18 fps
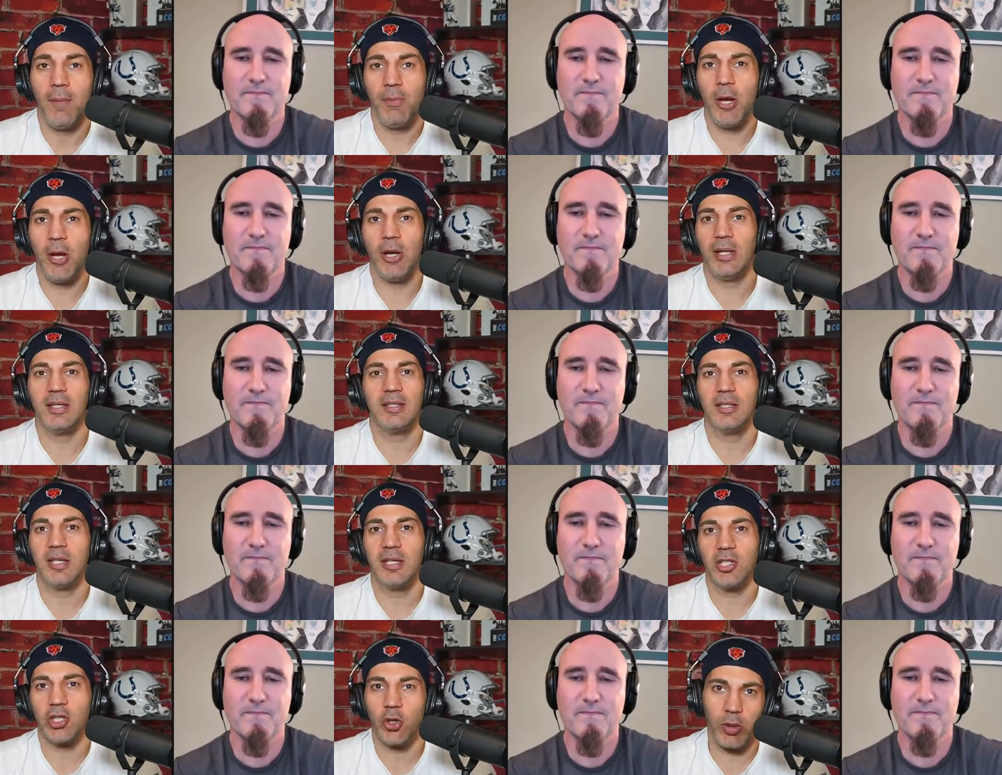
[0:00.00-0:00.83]
Speaker 1: Period. His,
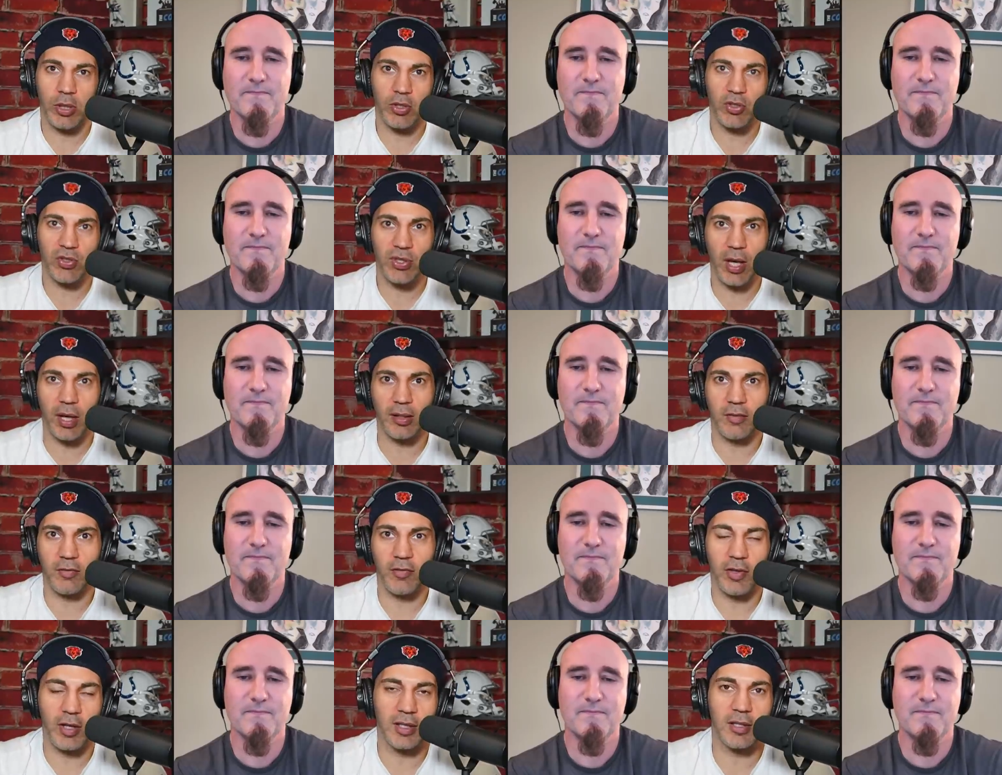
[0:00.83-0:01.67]
his career's done
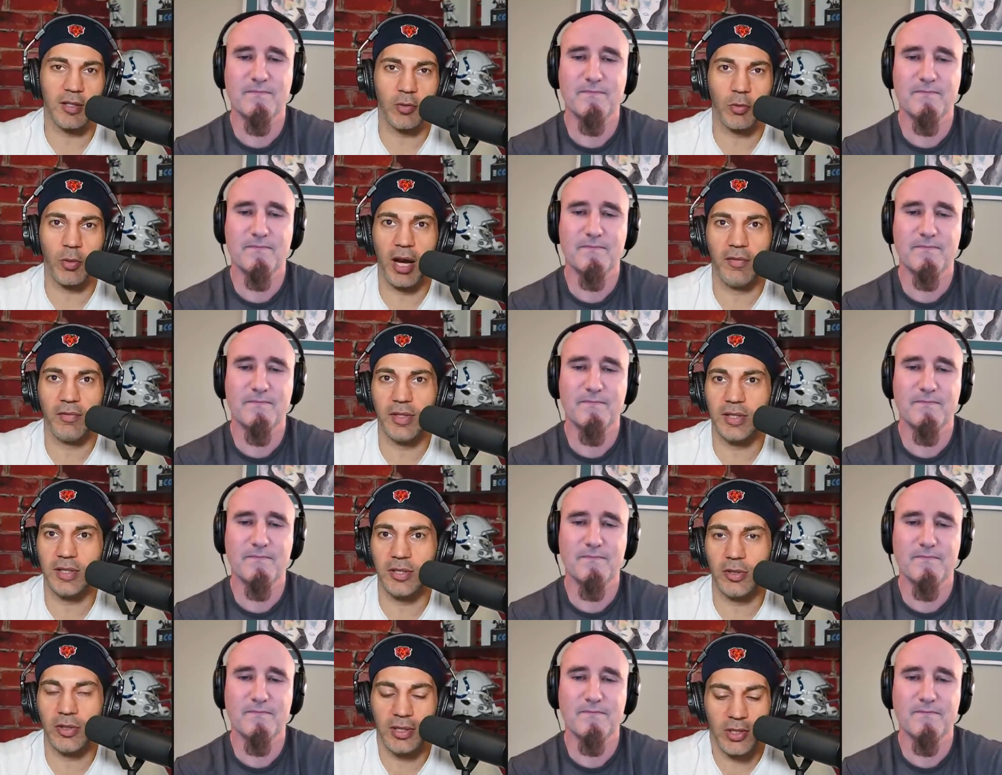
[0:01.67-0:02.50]
if he doesn't thrive
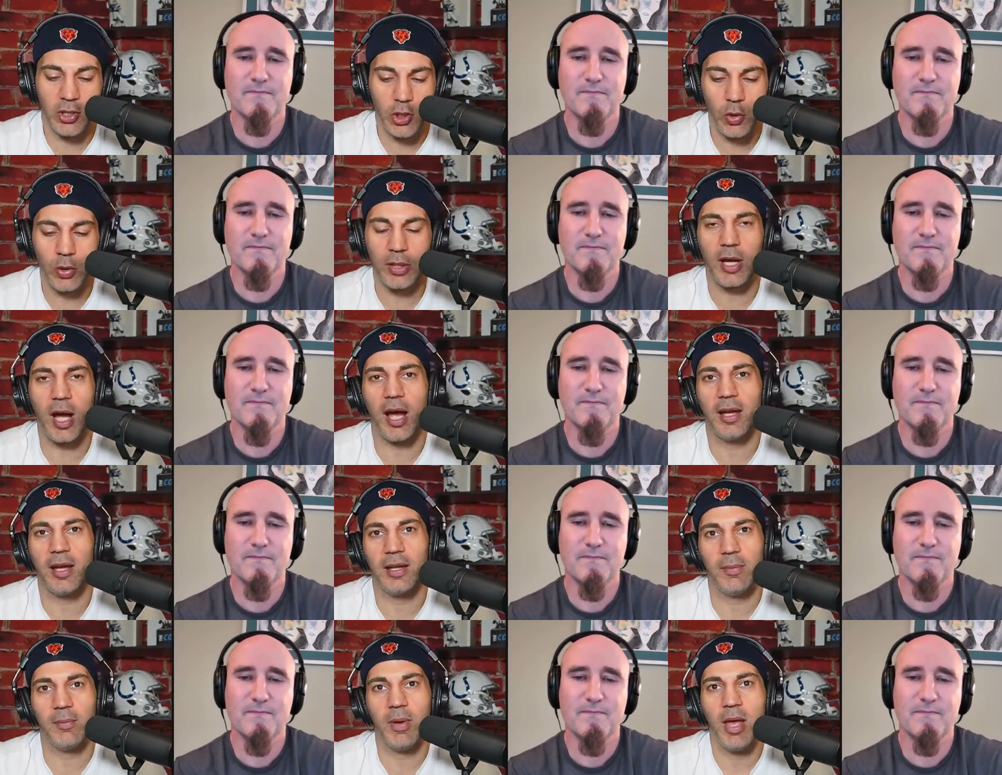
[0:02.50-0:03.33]
this year. It's do or
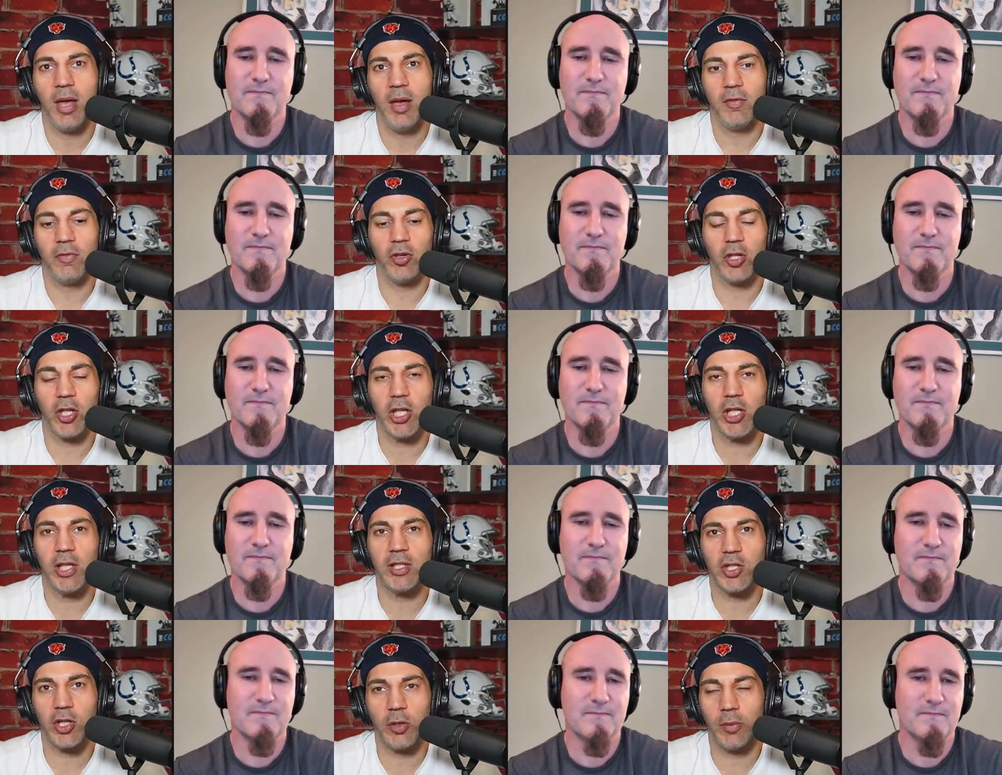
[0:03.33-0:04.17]
die him for
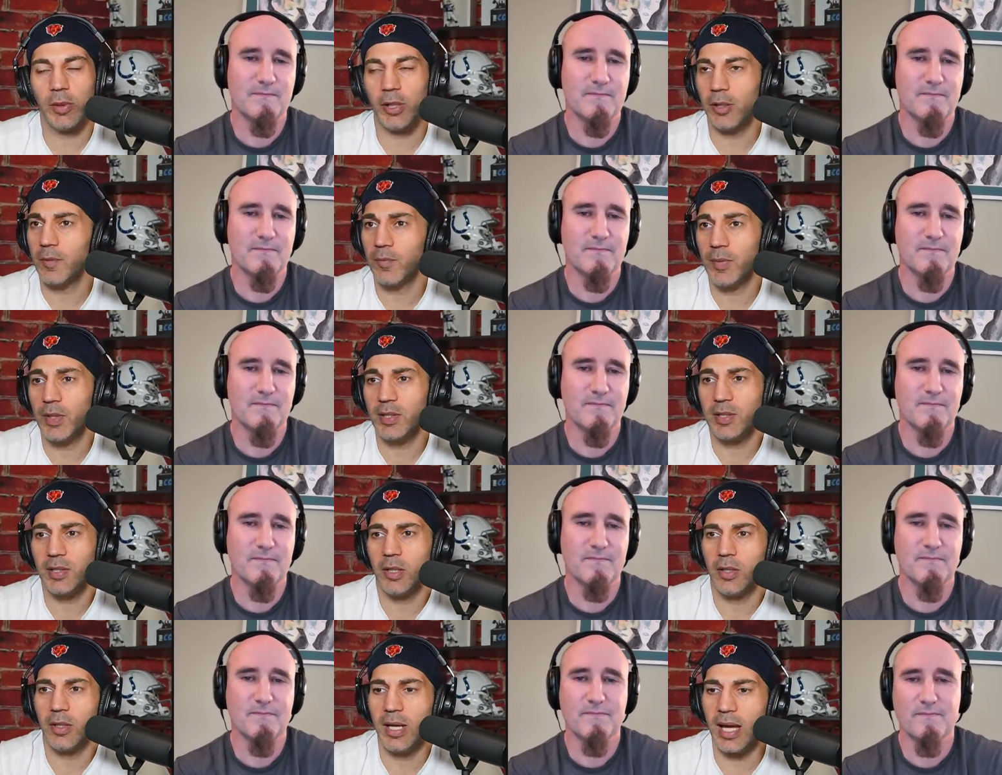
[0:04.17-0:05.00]
his career
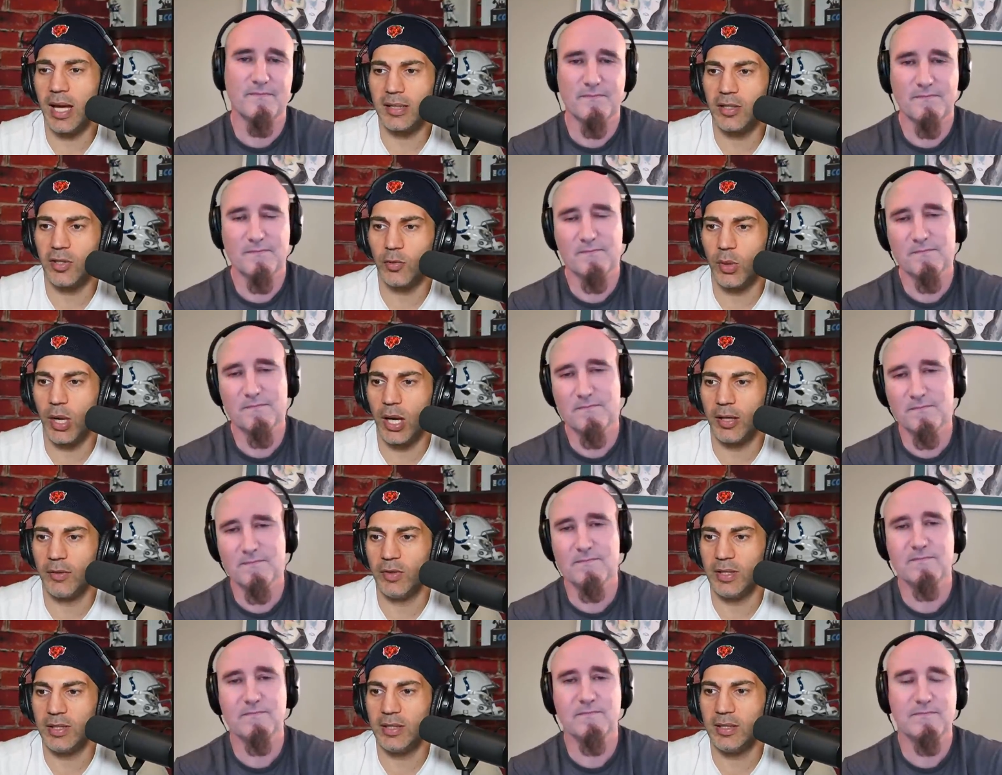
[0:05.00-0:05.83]
this year. He has to thrive.
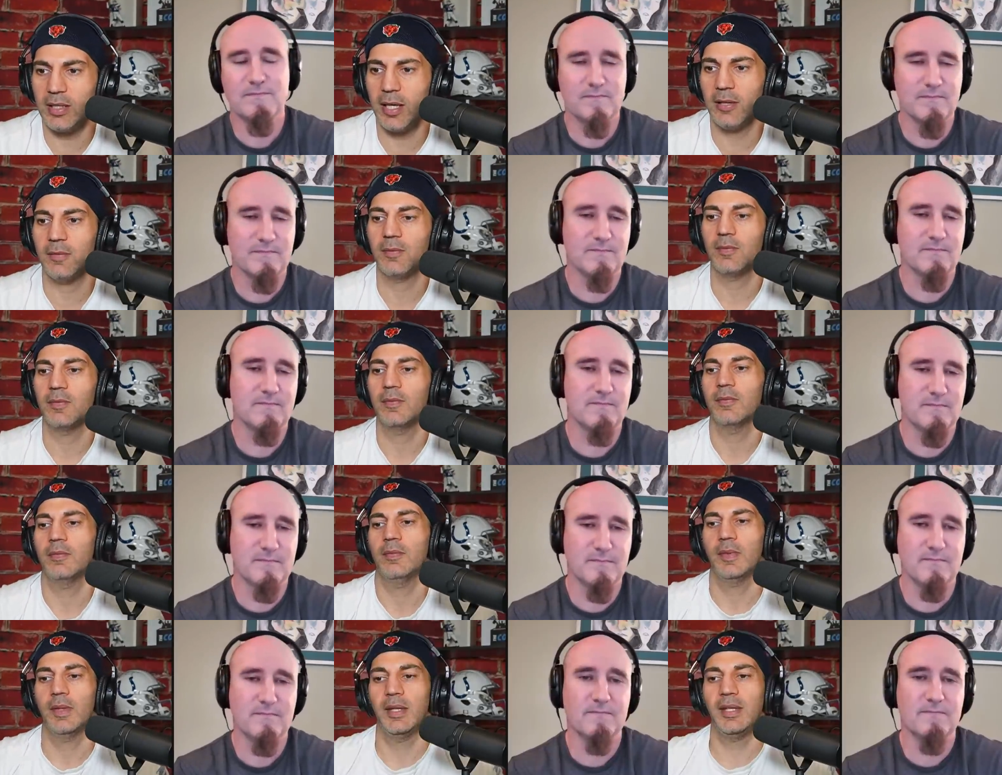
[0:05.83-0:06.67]
This is it.
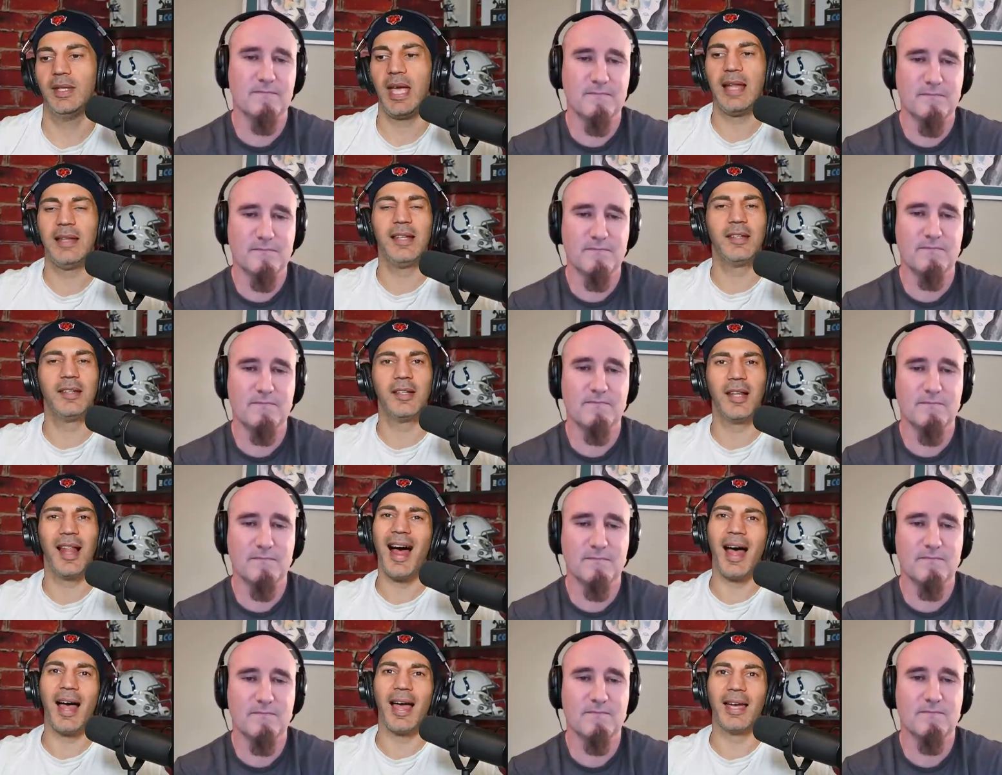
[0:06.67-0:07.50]
The end of the
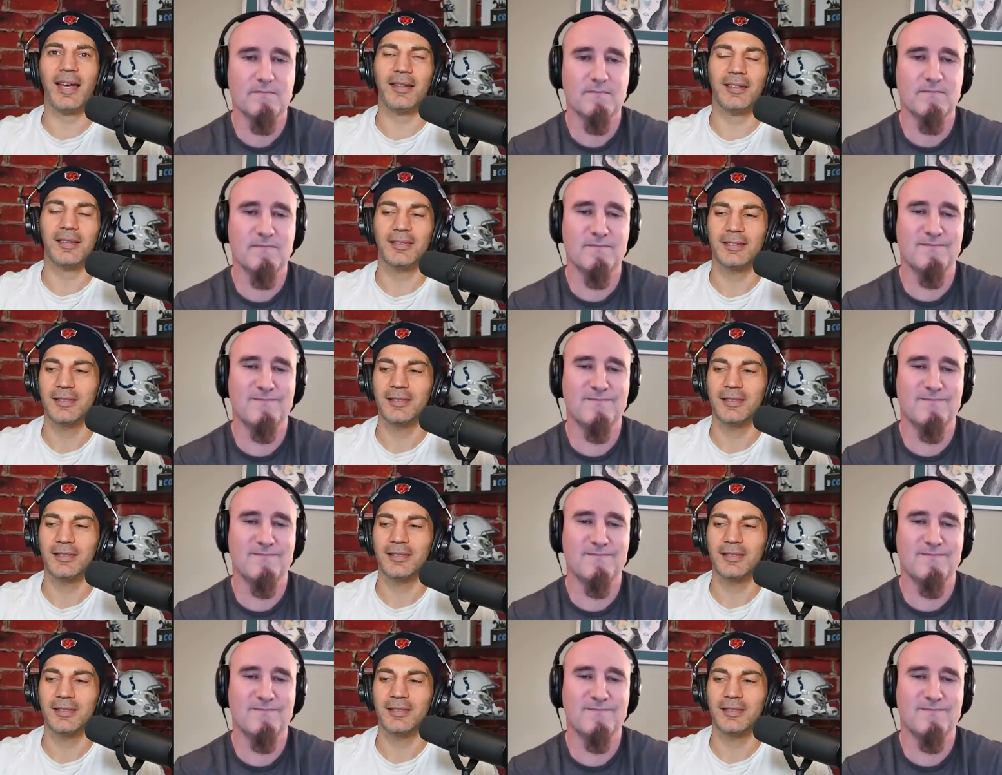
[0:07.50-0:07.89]
line.